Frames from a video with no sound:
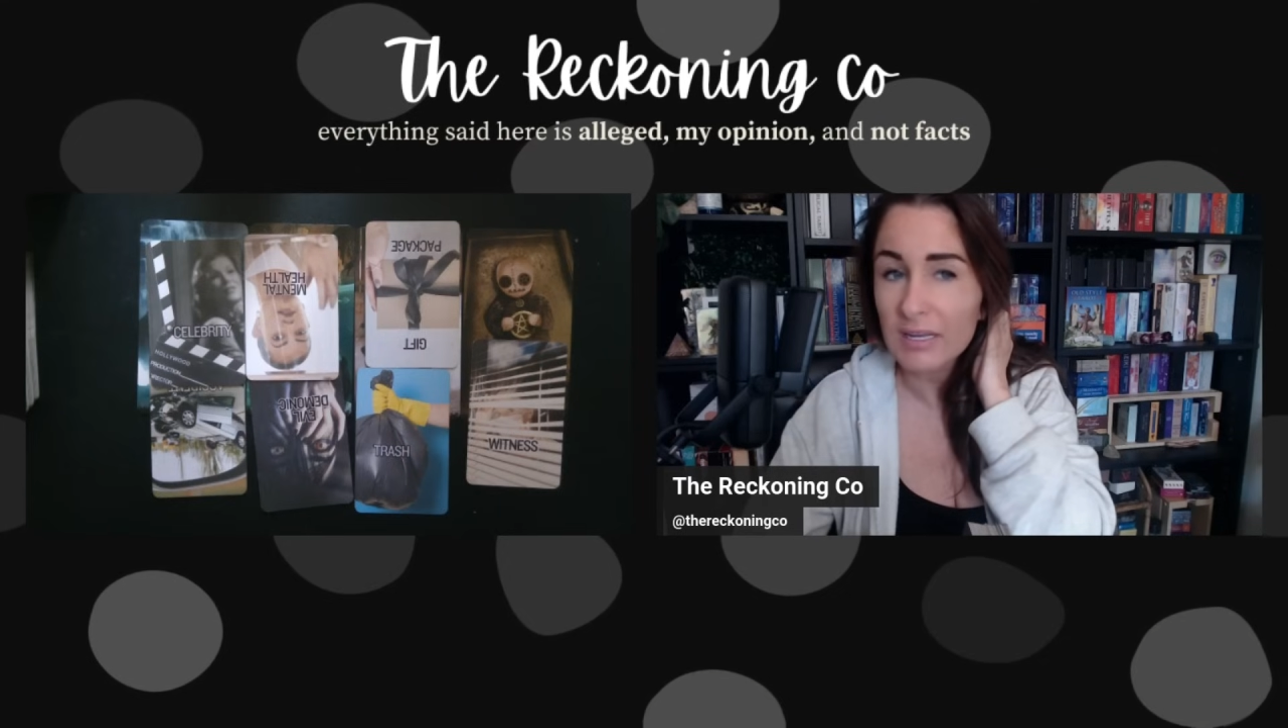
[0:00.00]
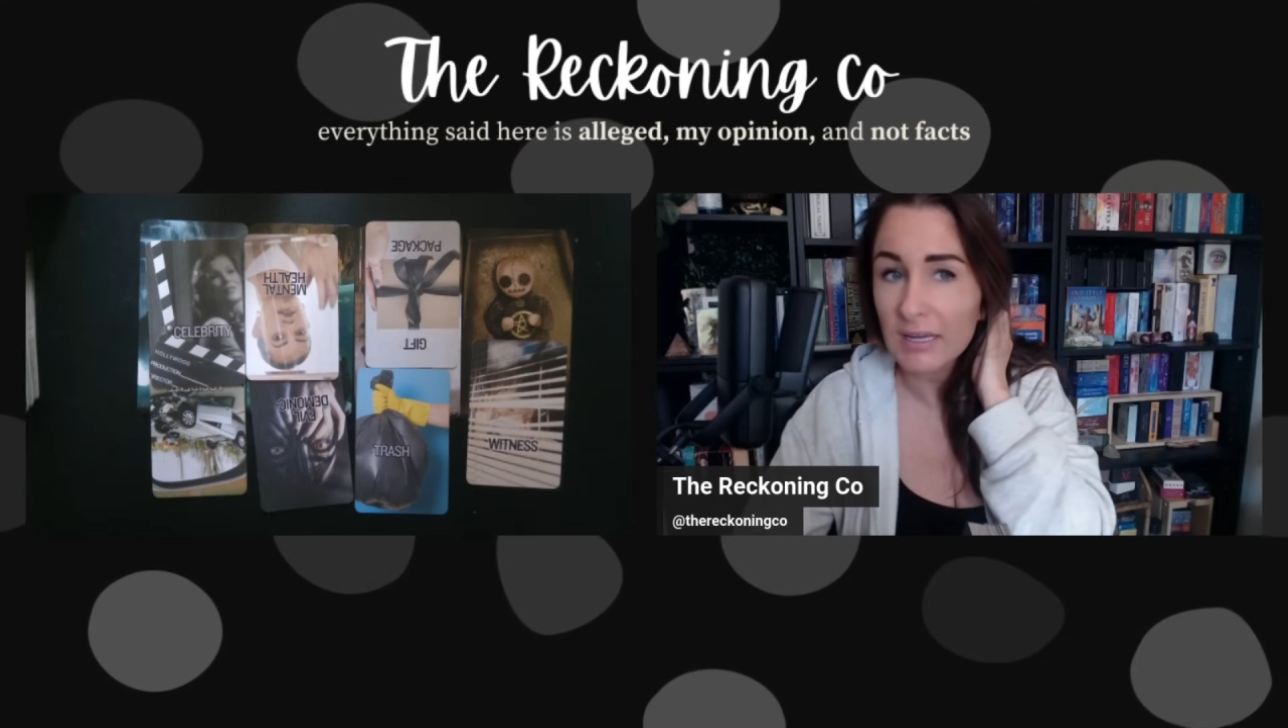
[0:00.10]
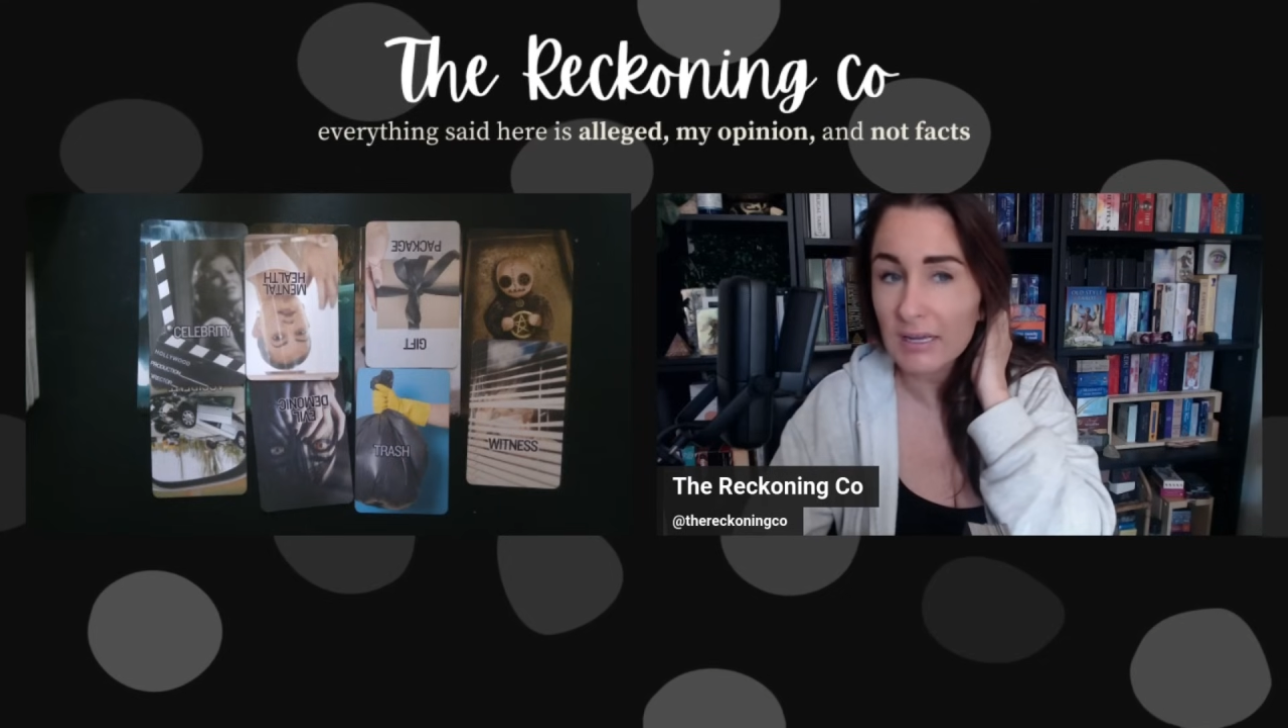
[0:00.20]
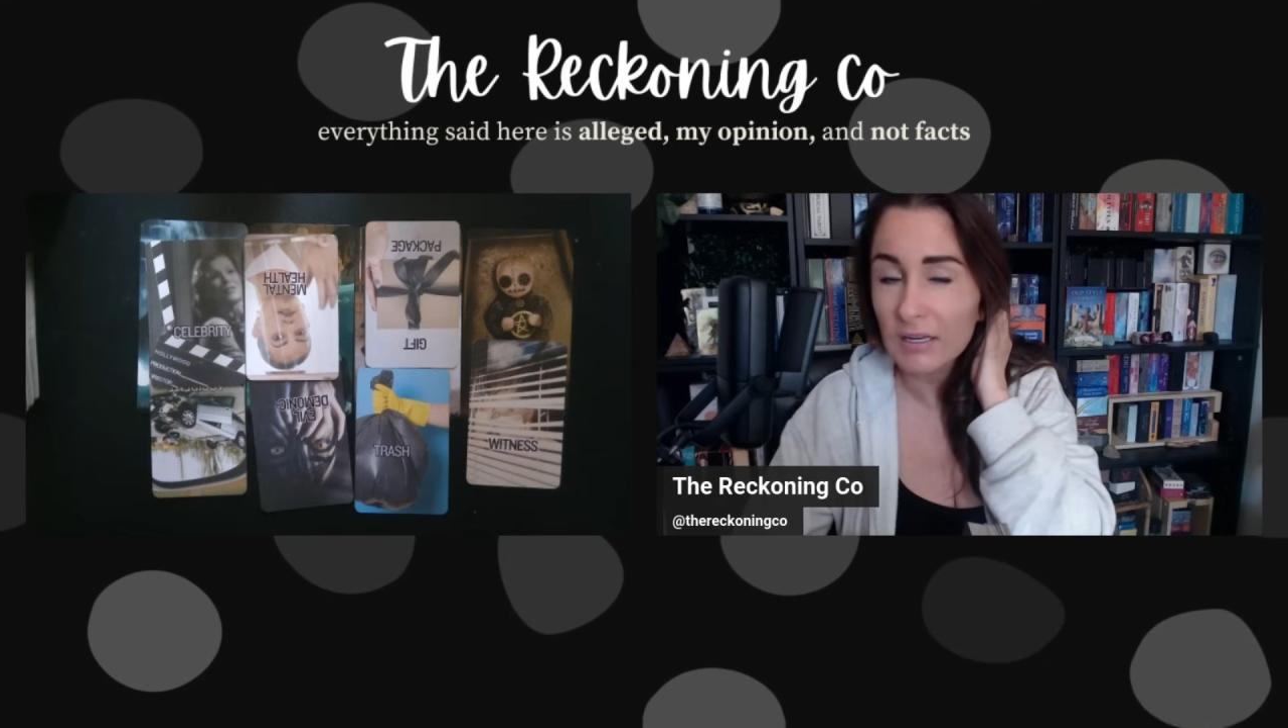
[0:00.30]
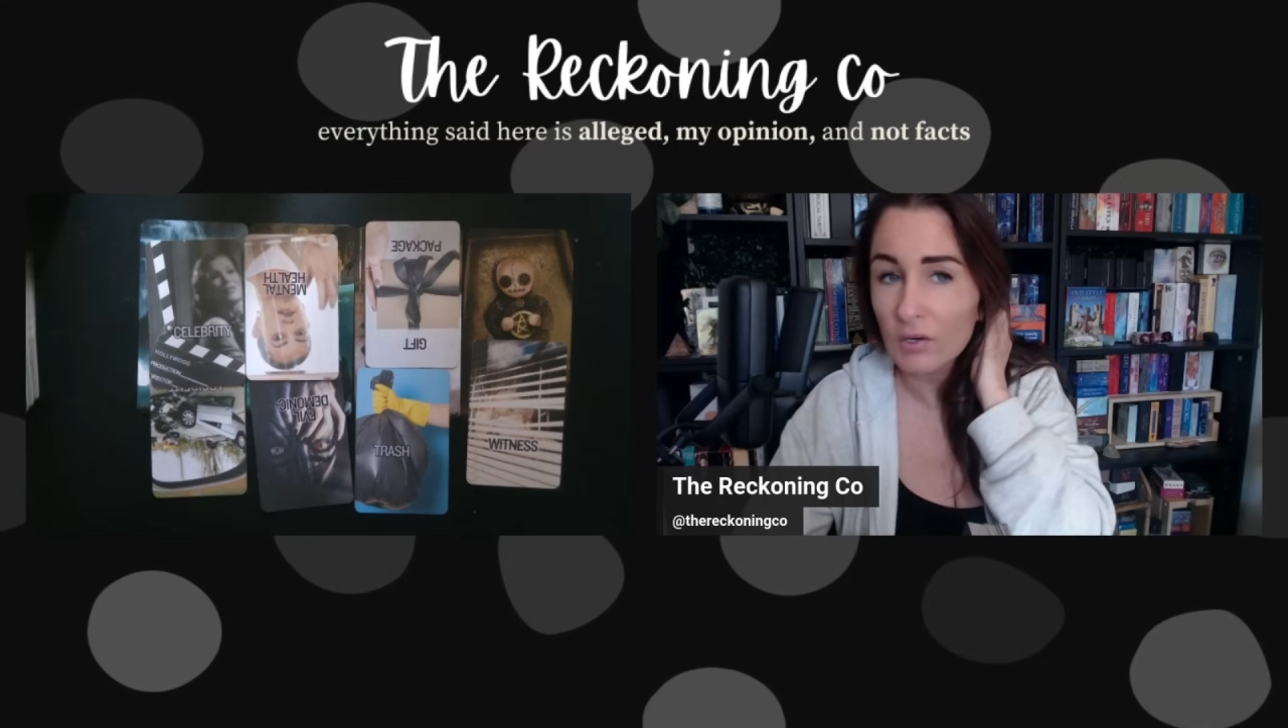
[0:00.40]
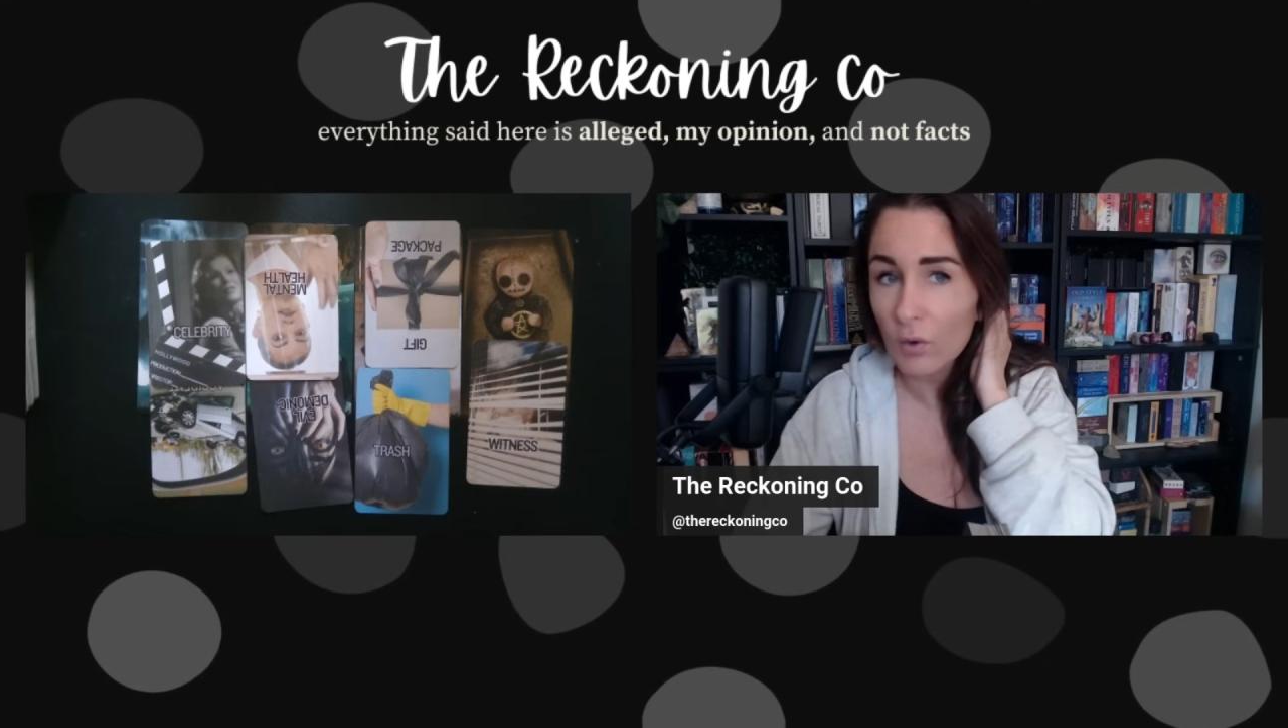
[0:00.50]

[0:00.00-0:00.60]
in